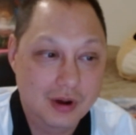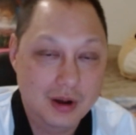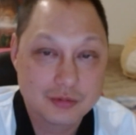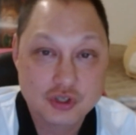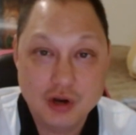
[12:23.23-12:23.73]

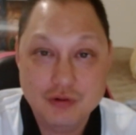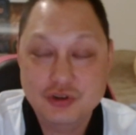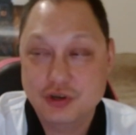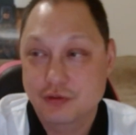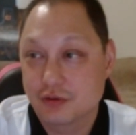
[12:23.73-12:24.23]
Joe
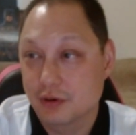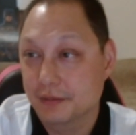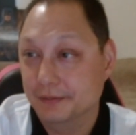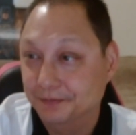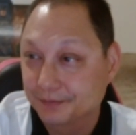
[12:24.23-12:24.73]
Shuster,
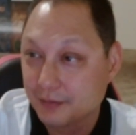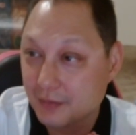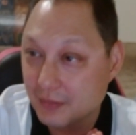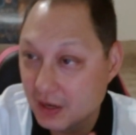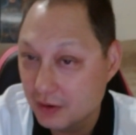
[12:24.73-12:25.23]

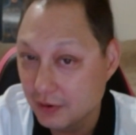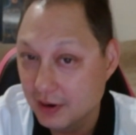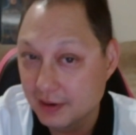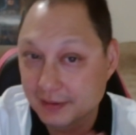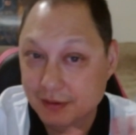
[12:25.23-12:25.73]
right?
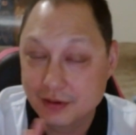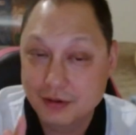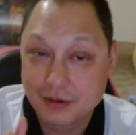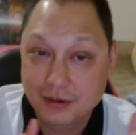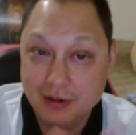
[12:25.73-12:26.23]

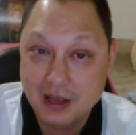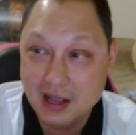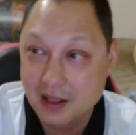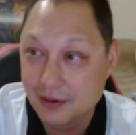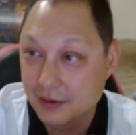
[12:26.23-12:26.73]

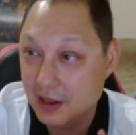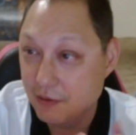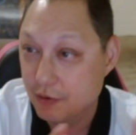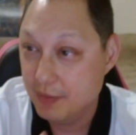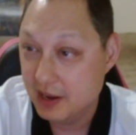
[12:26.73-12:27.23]
And they would
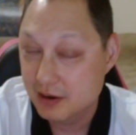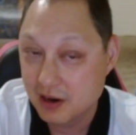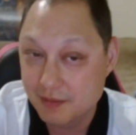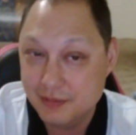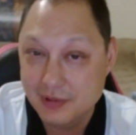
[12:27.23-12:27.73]
make
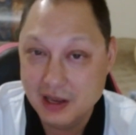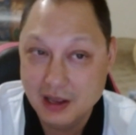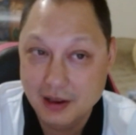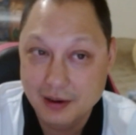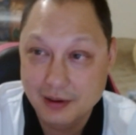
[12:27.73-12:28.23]
up,
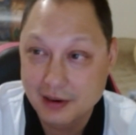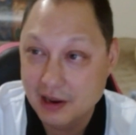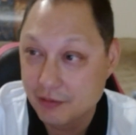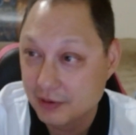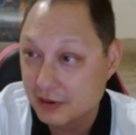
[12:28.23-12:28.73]
and they
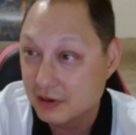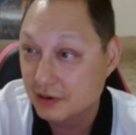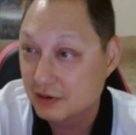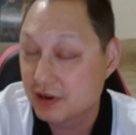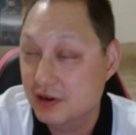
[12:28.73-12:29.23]
would
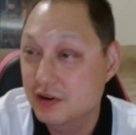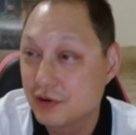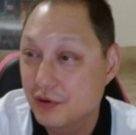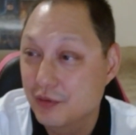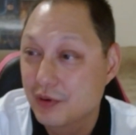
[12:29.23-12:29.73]

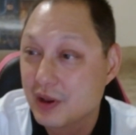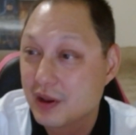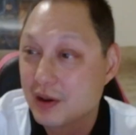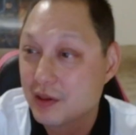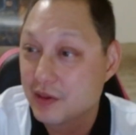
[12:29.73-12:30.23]
continue
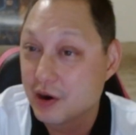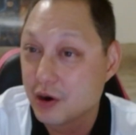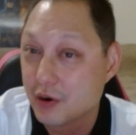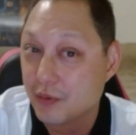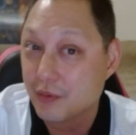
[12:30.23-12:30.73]

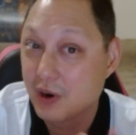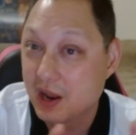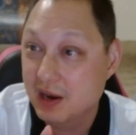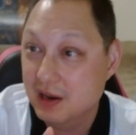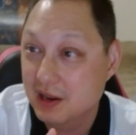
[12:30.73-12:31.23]
their
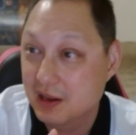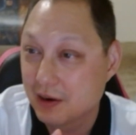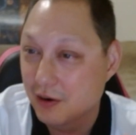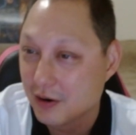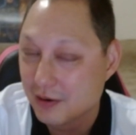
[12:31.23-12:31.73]
writing and
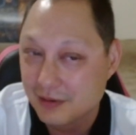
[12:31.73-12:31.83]
art